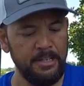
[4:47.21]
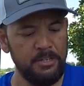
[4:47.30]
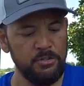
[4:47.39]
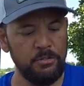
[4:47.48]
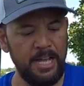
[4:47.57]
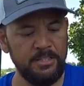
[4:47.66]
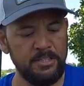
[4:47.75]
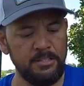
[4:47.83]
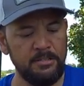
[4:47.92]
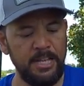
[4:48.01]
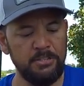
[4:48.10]
So that's
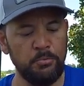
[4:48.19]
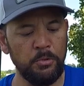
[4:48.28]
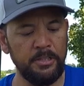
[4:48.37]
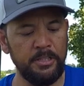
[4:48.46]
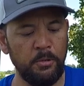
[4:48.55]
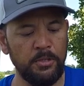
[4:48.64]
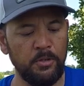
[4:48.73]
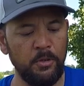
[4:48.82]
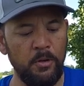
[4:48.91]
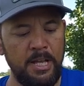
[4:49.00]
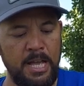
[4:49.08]
that's really
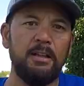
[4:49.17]
critical.